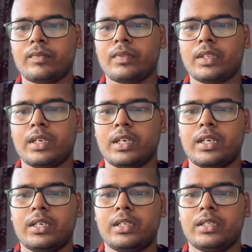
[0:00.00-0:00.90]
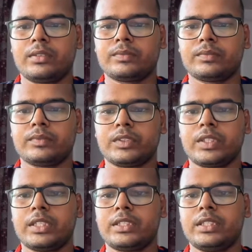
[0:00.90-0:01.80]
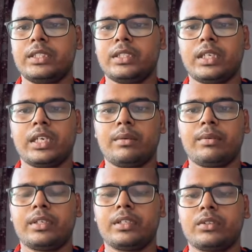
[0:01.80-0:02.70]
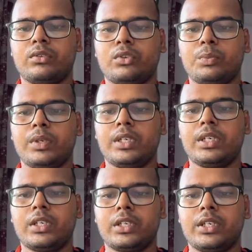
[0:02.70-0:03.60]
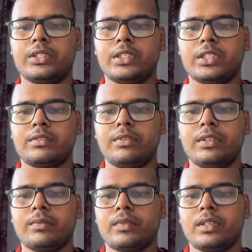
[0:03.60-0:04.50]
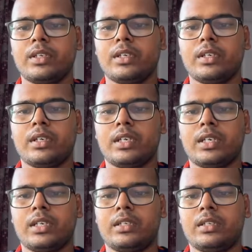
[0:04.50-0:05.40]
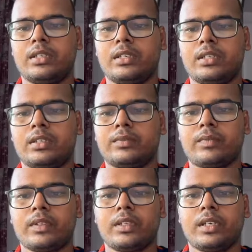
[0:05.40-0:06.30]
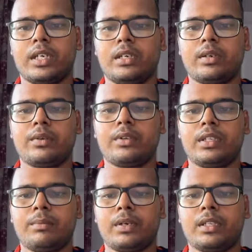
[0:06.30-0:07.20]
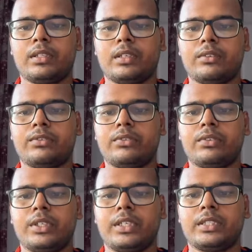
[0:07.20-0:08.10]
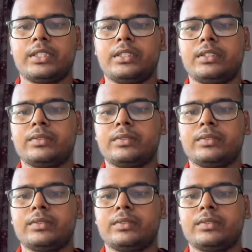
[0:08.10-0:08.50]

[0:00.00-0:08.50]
and you can see I have written the code pd.read.csv, and I have given the path of dataset.